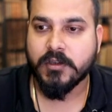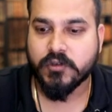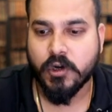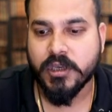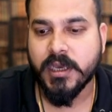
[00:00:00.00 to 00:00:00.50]

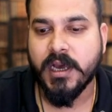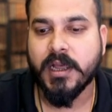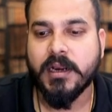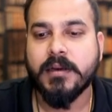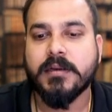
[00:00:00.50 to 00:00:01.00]
So
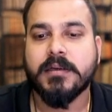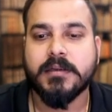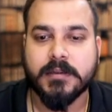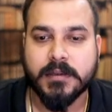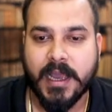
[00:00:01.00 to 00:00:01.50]
here
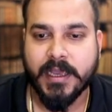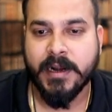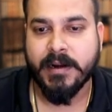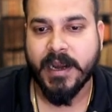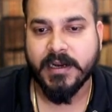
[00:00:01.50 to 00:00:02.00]
I
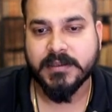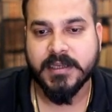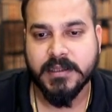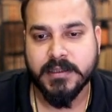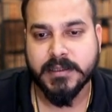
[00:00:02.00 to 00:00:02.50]
can write,
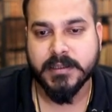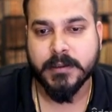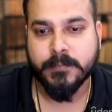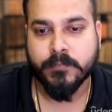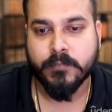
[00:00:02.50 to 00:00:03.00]

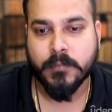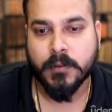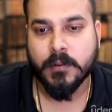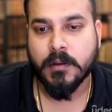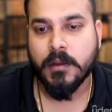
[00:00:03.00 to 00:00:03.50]
since
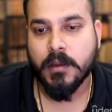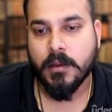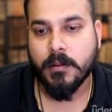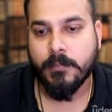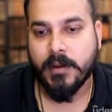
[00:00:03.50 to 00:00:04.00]

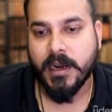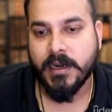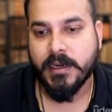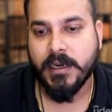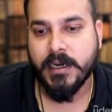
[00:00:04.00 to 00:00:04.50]

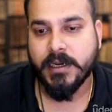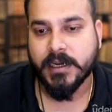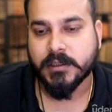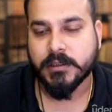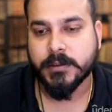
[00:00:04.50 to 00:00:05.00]
my
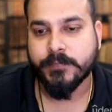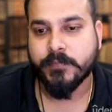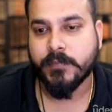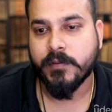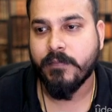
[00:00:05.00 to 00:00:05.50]
t-test
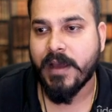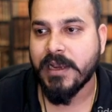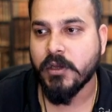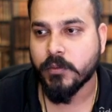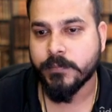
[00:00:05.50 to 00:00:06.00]

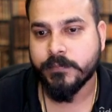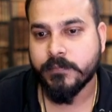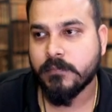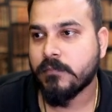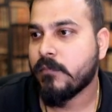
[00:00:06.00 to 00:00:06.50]
value
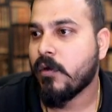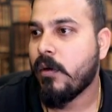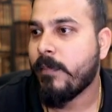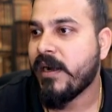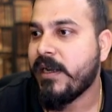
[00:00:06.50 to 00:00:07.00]

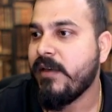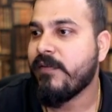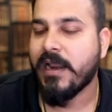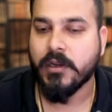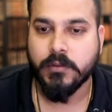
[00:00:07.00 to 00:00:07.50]
or my t
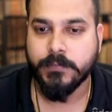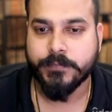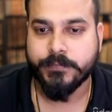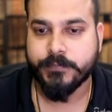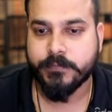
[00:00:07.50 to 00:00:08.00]
value,
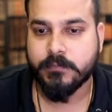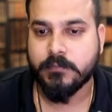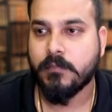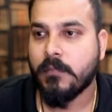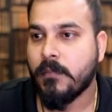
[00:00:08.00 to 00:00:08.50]

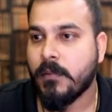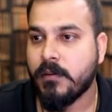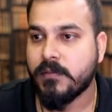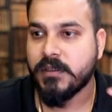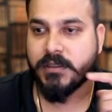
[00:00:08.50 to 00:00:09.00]

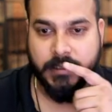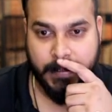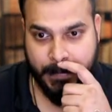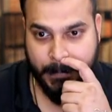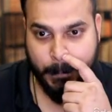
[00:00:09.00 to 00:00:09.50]
since
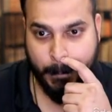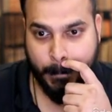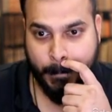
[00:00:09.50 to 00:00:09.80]
t